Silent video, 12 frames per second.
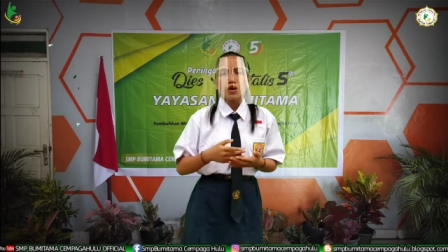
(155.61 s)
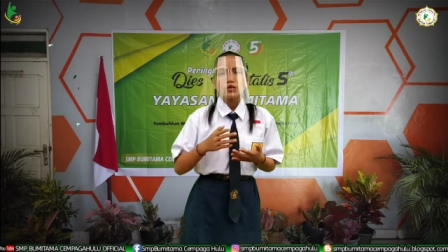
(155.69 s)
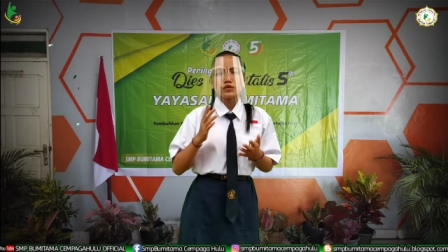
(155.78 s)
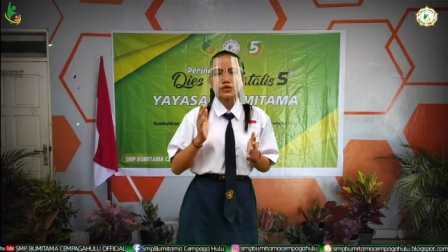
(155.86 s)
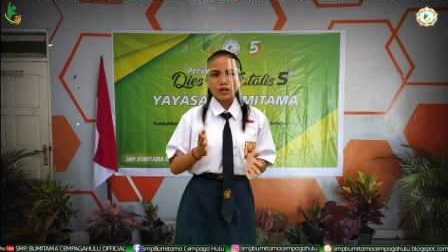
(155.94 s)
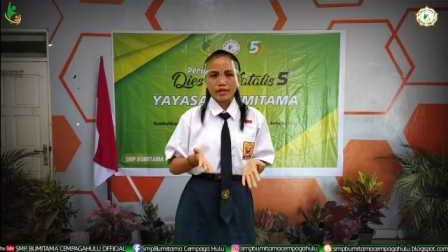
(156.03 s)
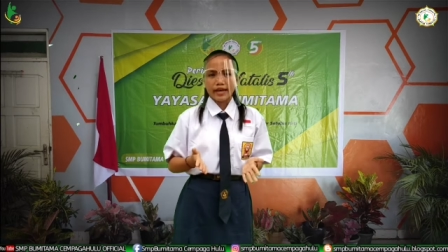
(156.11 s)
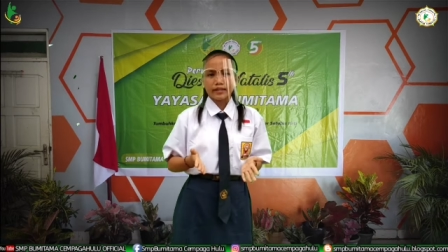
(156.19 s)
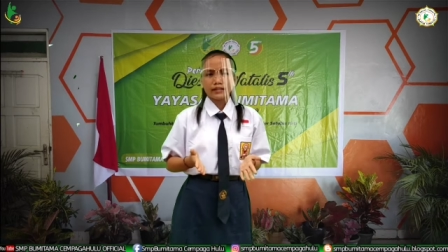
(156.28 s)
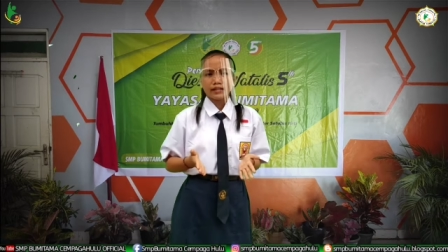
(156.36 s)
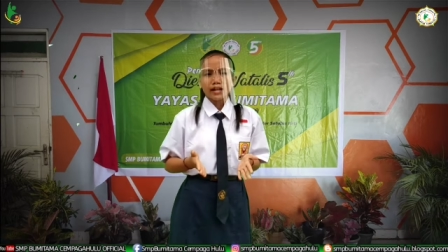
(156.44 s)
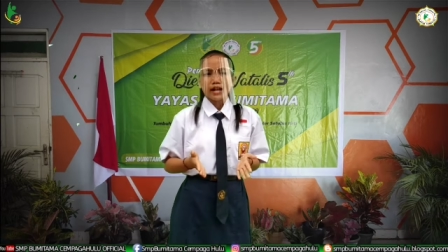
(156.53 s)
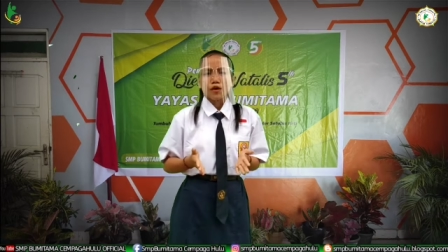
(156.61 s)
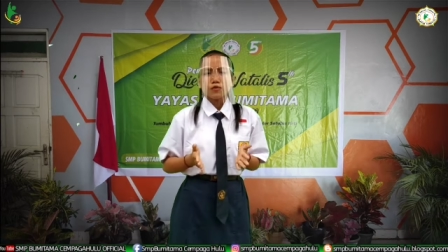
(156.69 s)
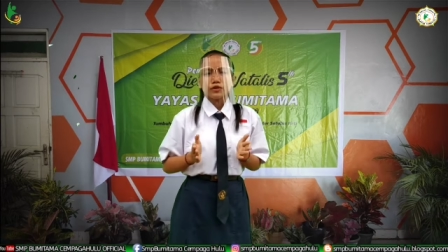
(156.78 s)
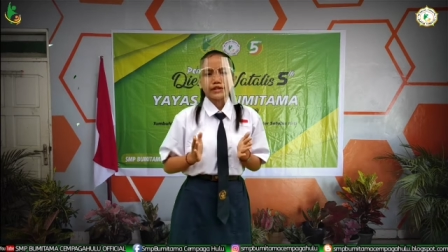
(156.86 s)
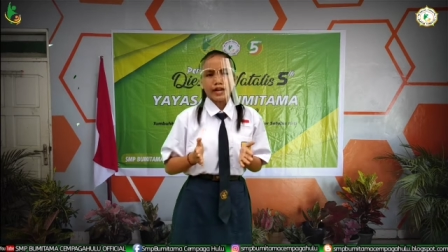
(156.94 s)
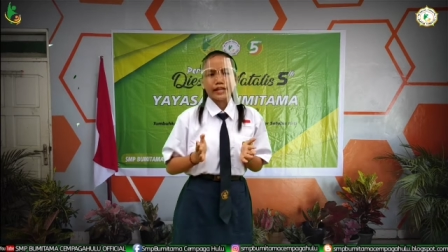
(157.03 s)
so that
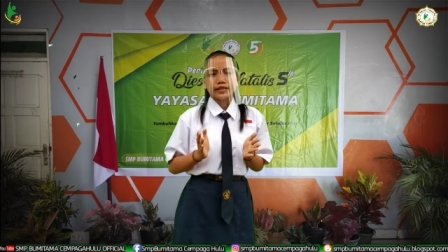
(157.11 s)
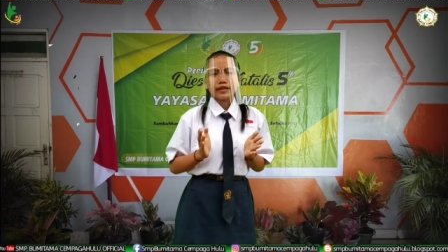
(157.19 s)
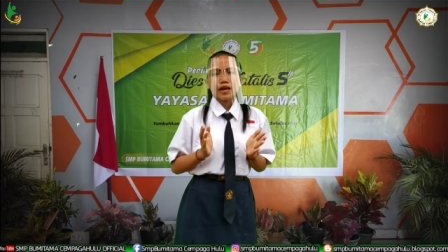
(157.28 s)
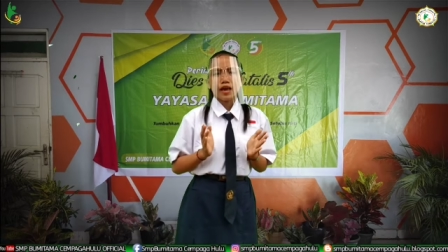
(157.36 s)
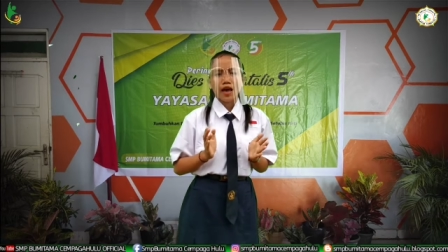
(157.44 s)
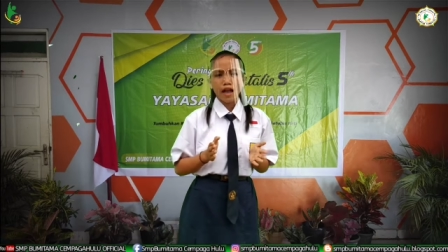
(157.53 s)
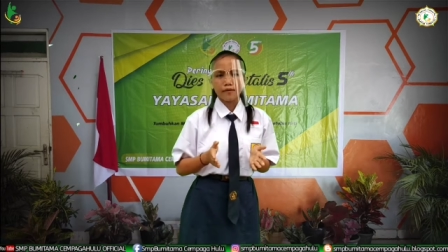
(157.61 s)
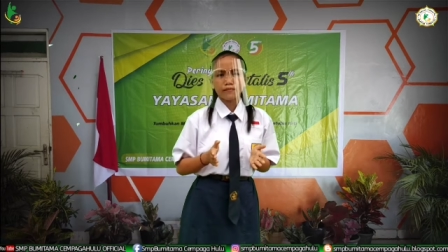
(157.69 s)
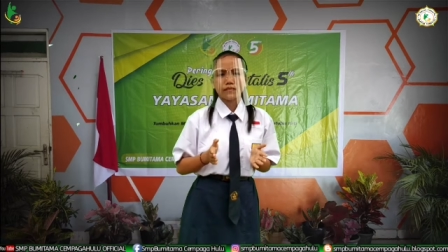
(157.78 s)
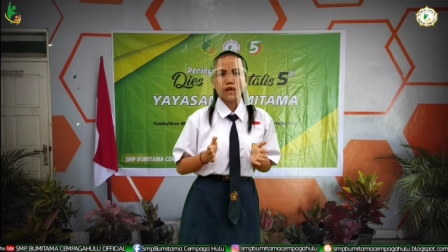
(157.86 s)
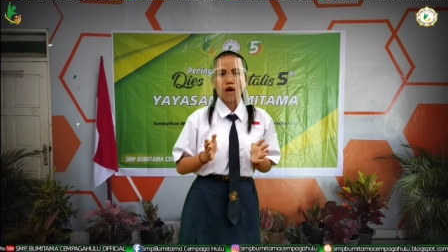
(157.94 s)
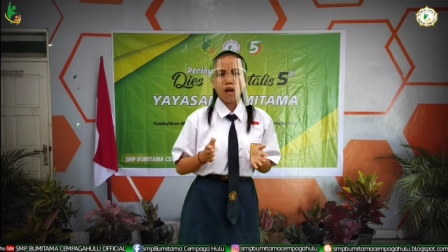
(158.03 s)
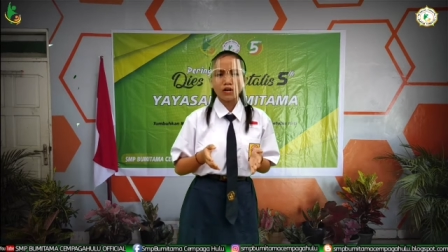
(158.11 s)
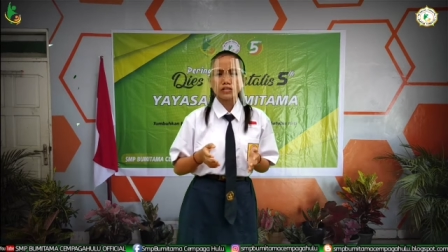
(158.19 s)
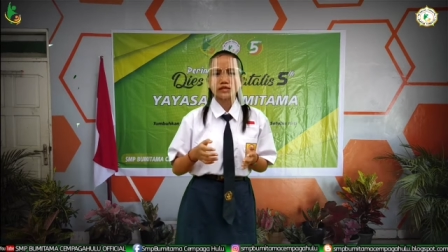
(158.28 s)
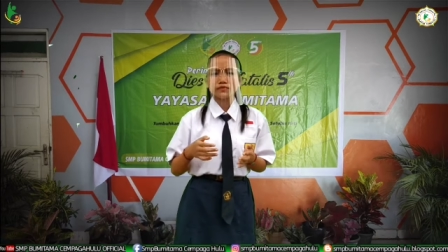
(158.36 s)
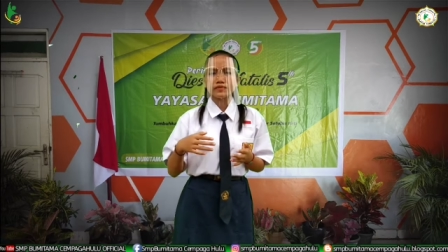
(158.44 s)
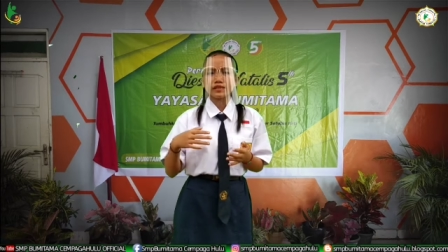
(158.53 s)
we can have
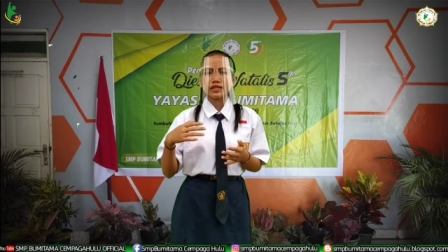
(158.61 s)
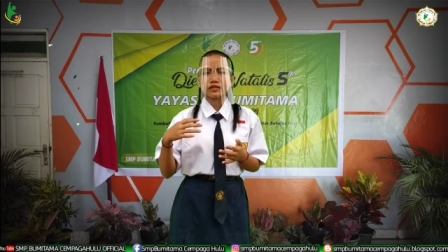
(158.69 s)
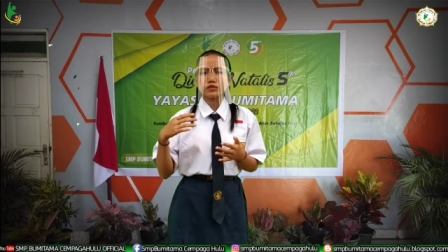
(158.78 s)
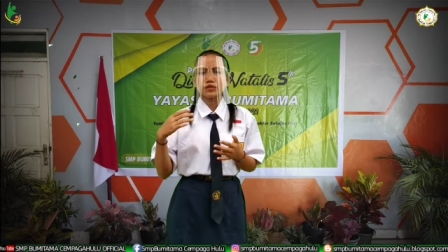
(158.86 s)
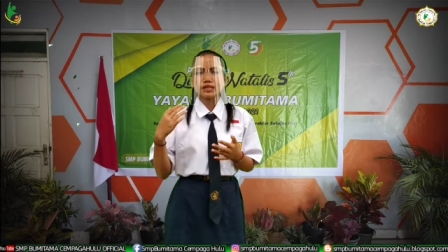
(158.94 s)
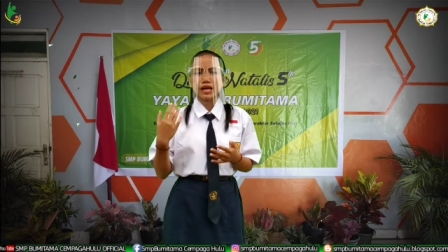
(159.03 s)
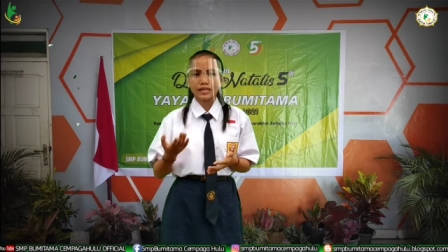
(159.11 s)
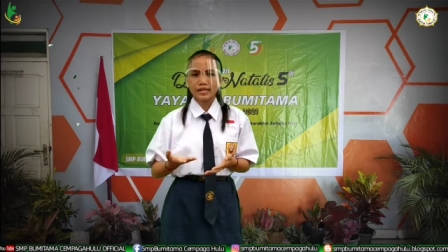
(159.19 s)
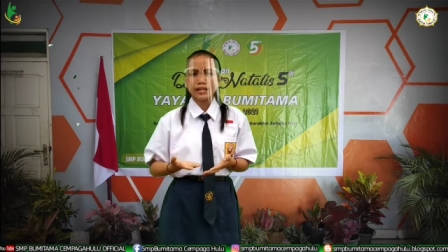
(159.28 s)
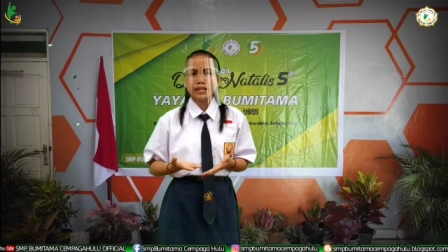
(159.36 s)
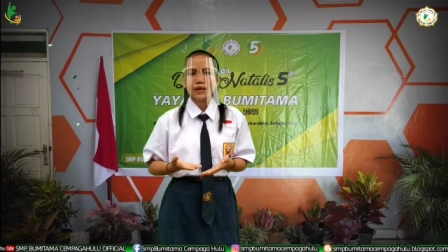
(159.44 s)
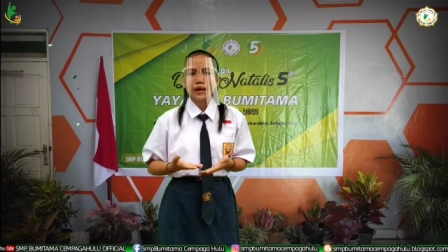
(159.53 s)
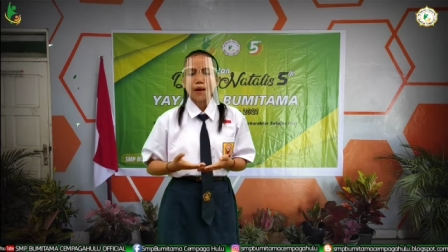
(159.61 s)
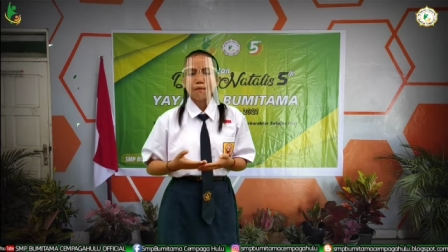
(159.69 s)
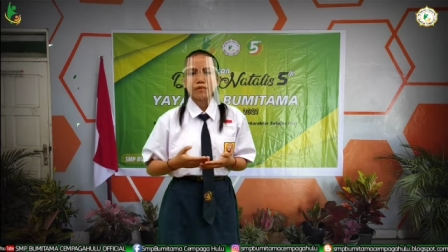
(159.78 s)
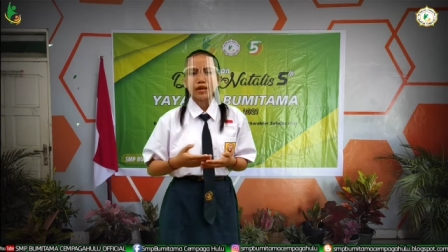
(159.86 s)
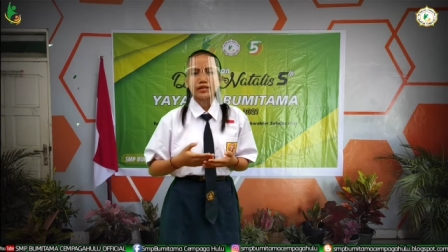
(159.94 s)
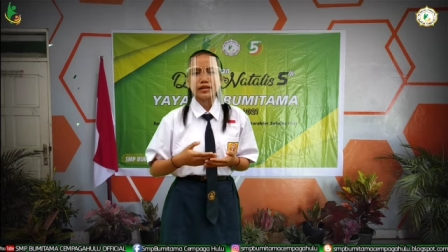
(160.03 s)
our spirit to study
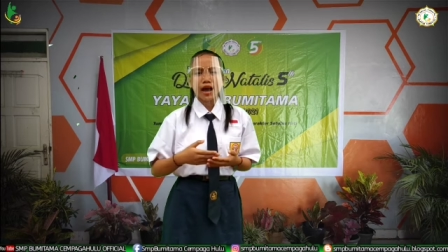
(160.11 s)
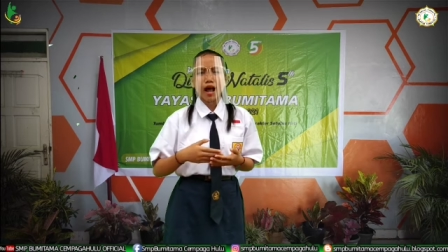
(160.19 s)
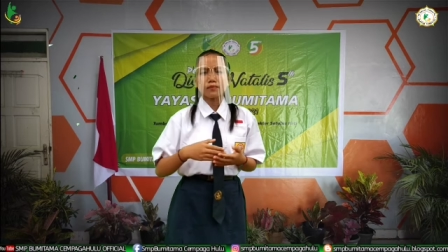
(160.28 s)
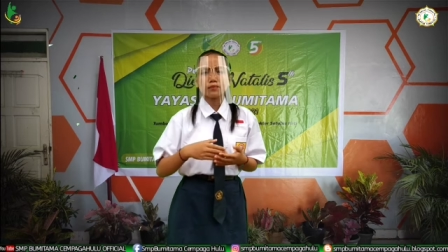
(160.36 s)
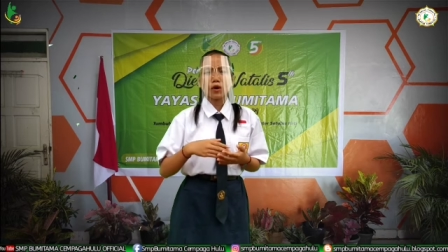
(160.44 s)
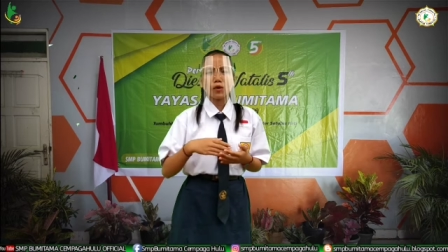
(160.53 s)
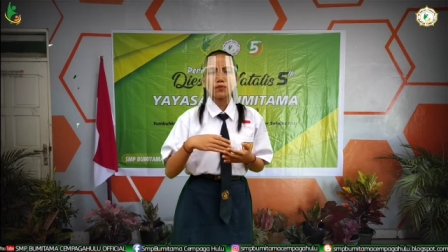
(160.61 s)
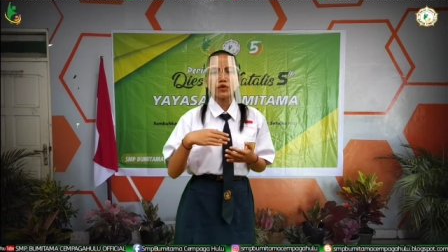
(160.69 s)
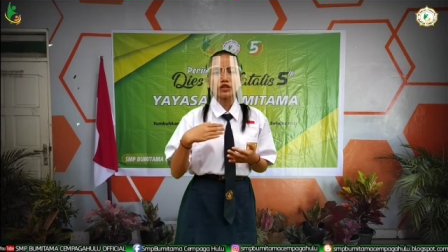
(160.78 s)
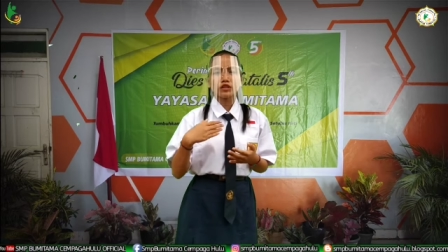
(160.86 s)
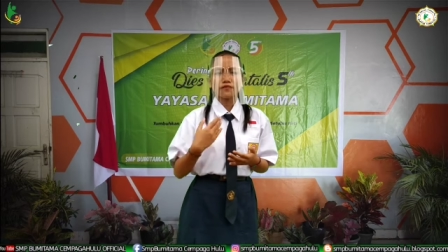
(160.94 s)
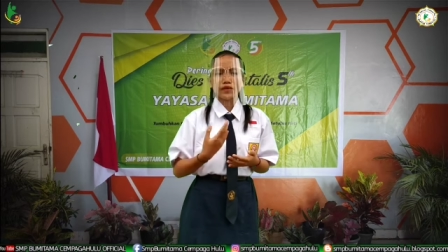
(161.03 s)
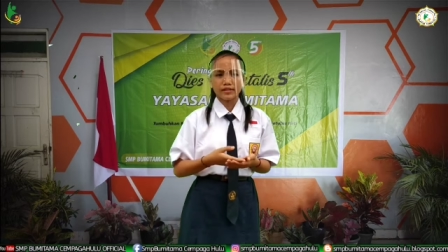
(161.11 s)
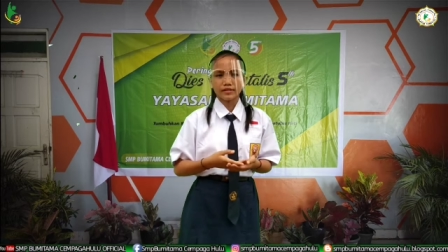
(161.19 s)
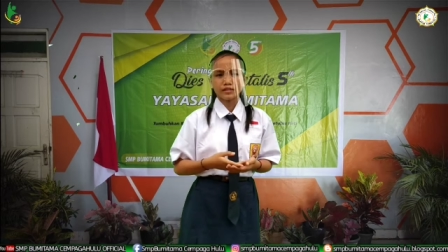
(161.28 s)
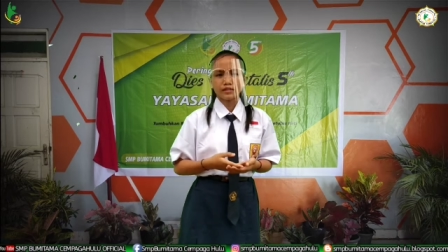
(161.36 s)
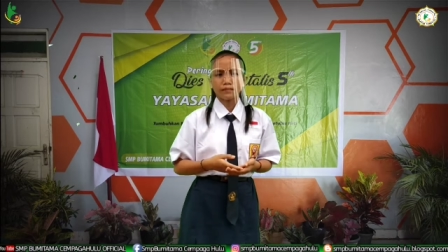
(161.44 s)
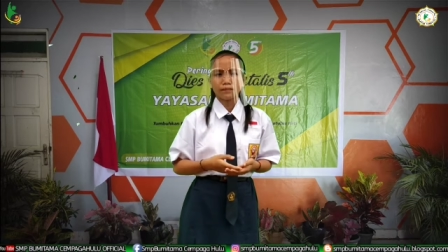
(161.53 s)
by the help of
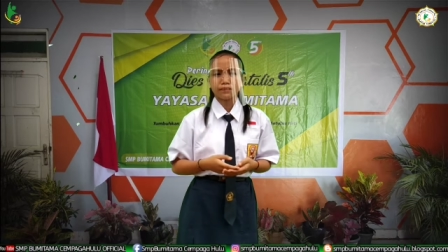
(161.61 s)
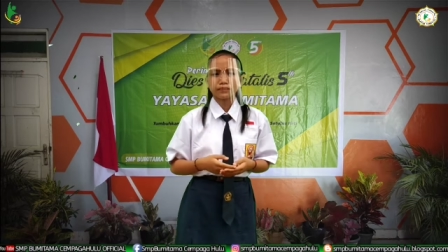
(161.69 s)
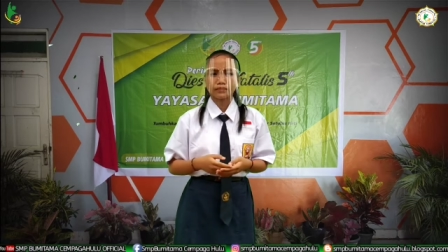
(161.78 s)
motivation.